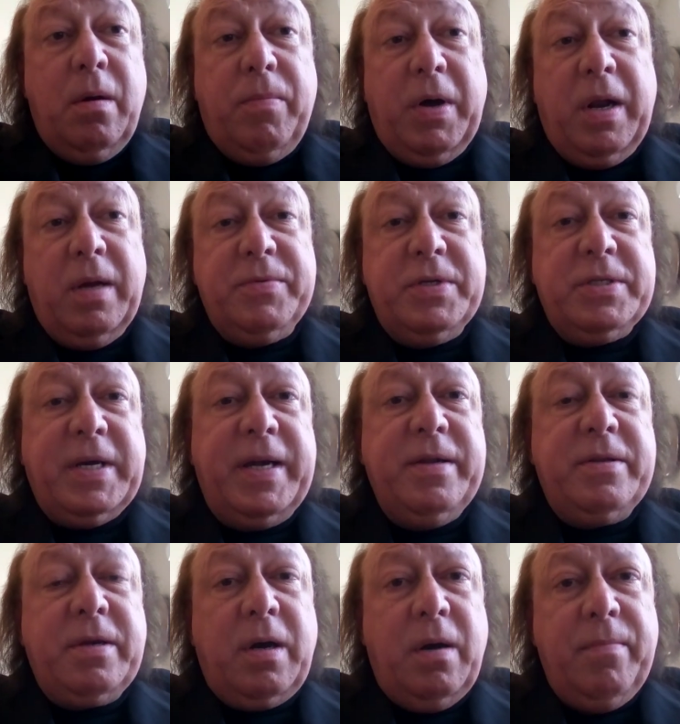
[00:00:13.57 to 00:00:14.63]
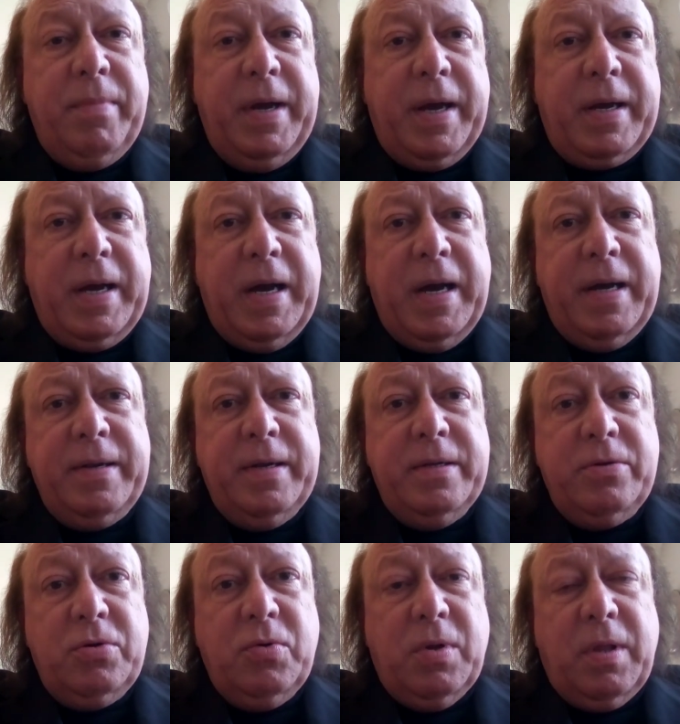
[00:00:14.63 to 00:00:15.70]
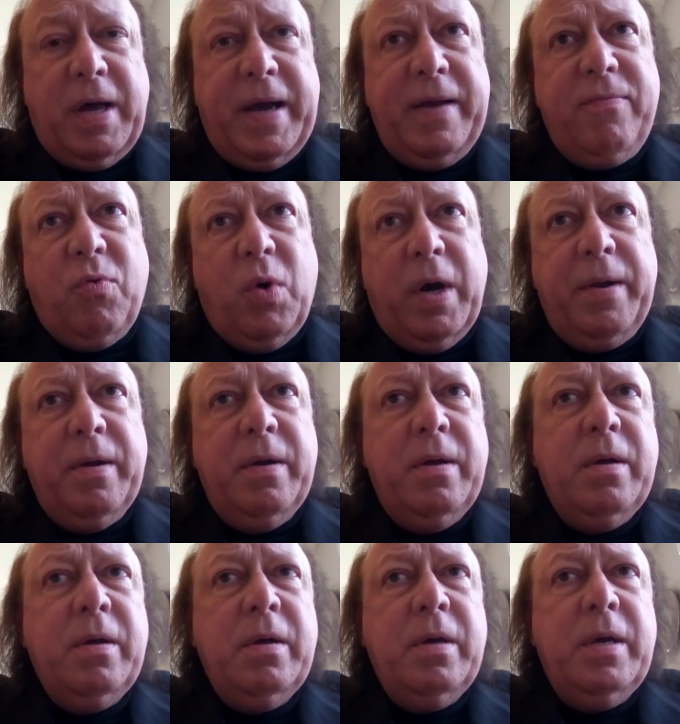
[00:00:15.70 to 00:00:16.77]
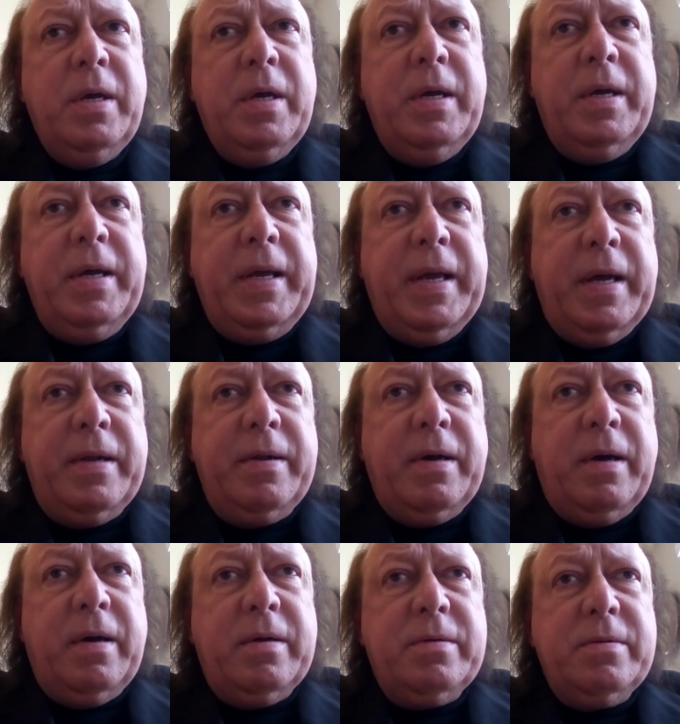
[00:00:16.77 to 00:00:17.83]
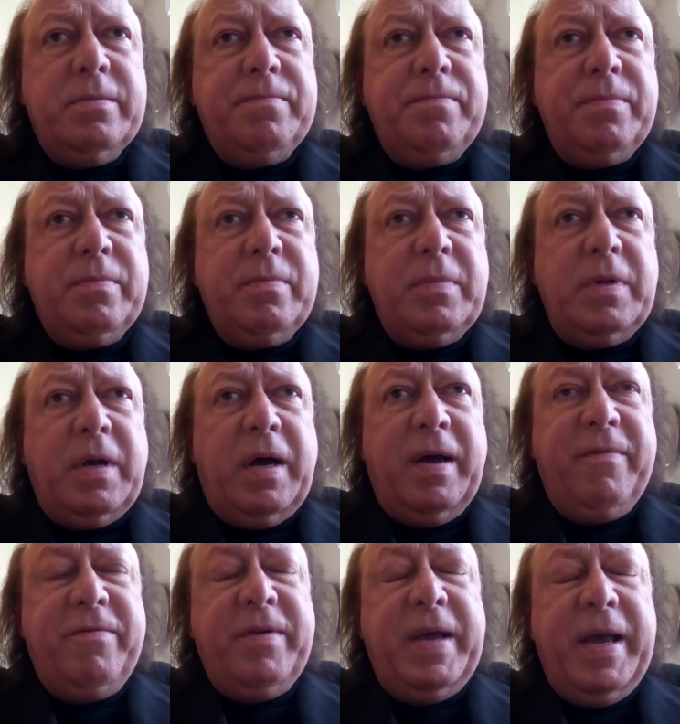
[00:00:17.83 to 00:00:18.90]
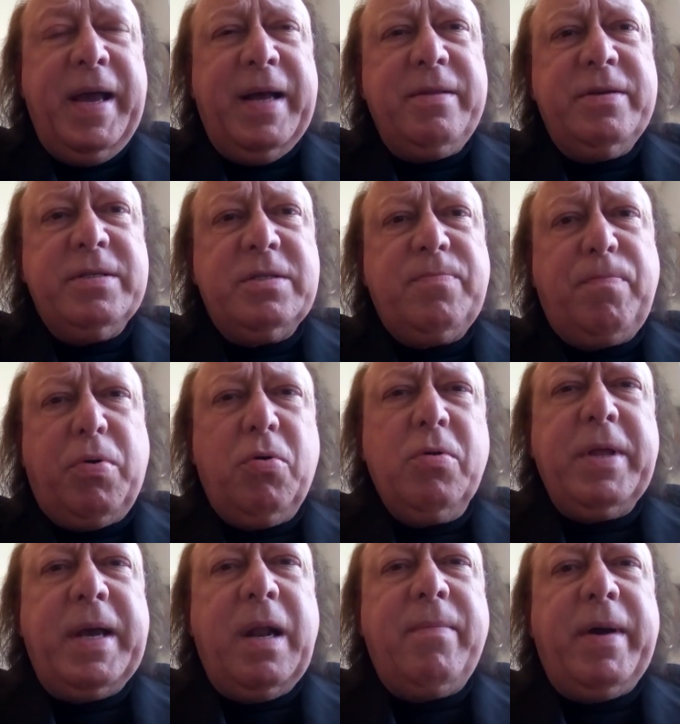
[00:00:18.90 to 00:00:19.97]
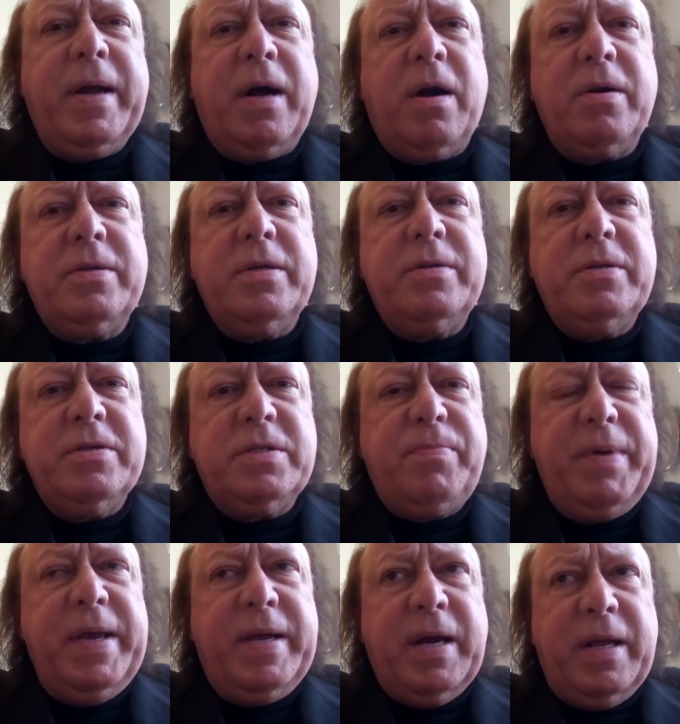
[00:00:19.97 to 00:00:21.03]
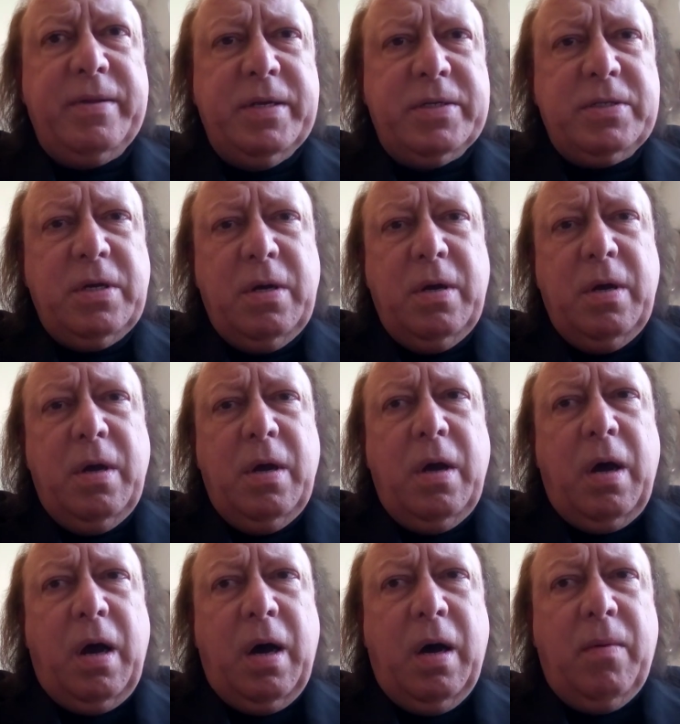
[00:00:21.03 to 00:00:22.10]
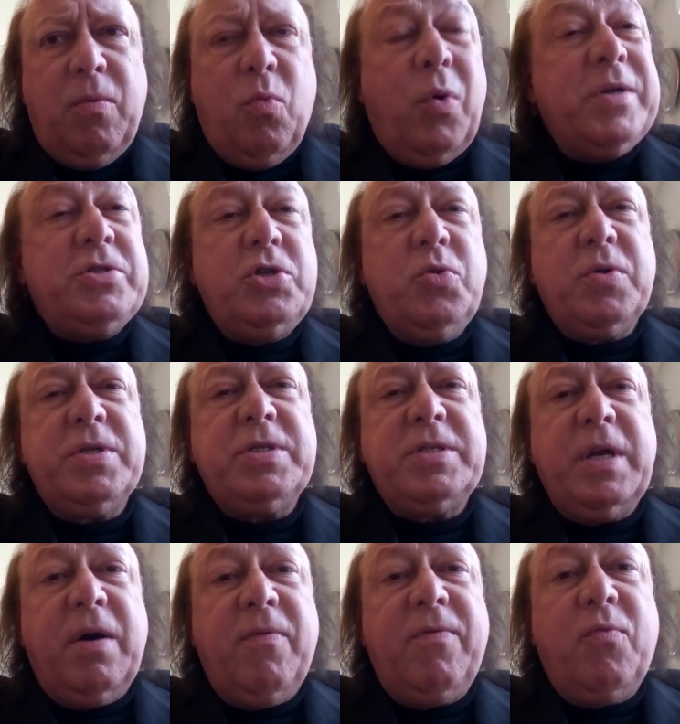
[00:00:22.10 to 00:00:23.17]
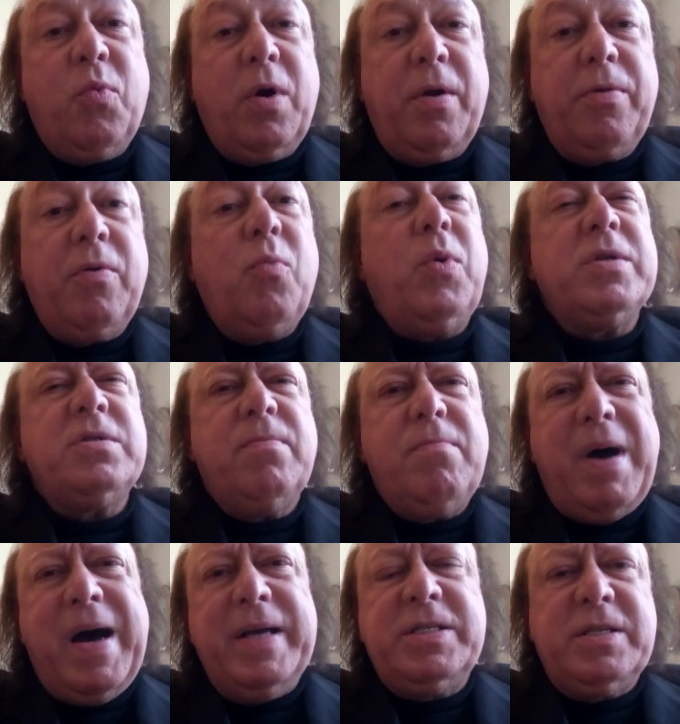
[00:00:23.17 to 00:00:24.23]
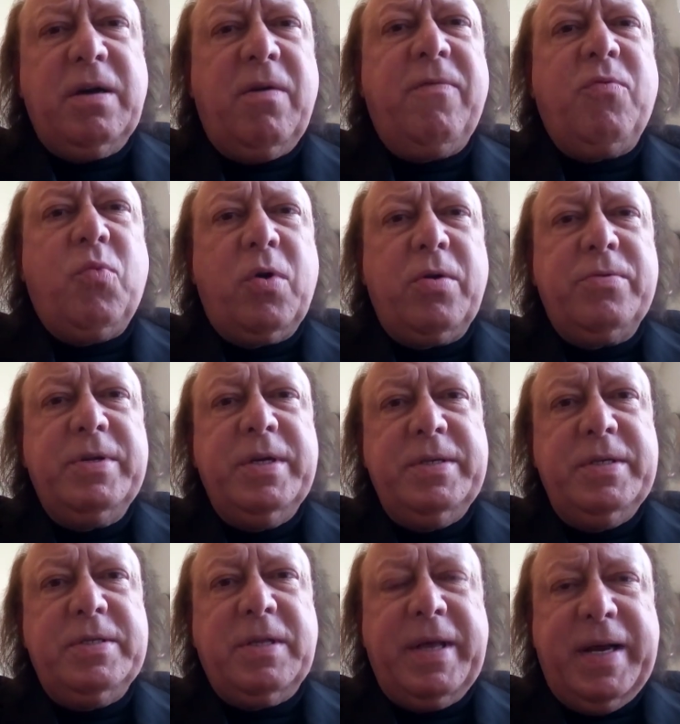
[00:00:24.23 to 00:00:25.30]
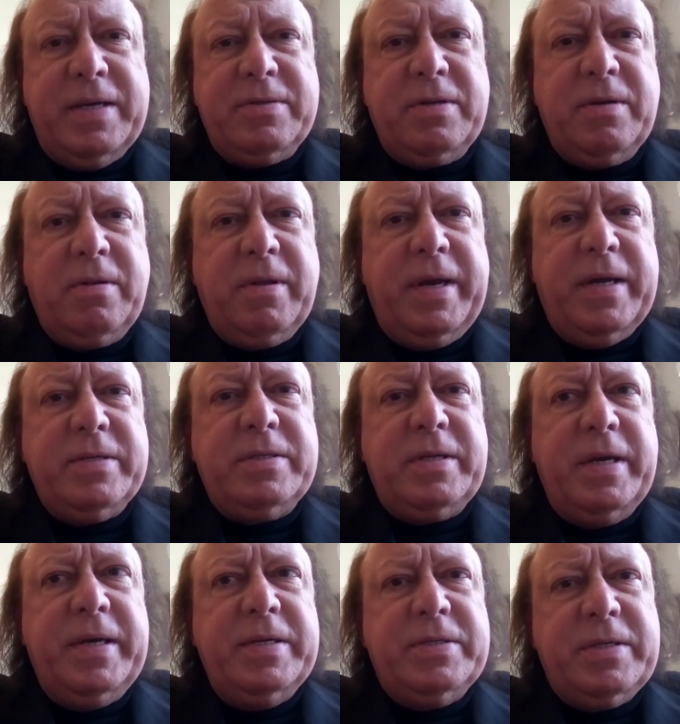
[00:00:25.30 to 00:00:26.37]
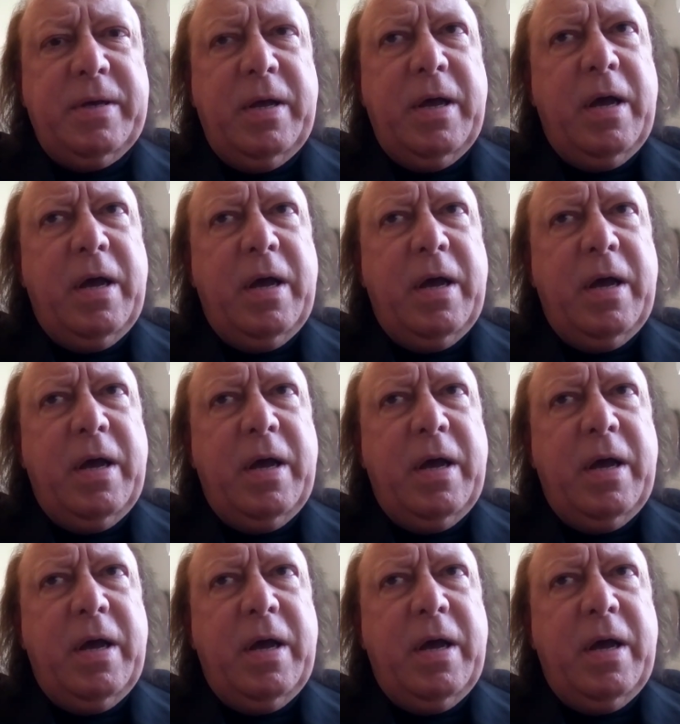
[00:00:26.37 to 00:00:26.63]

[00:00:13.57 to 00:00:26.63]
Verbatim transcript: but I've decided to come back on and do a live one. And uh, I've had this pulling on my heart to, to speak on this. Uh, what's your self worth? What's my self worth in these last of the last days?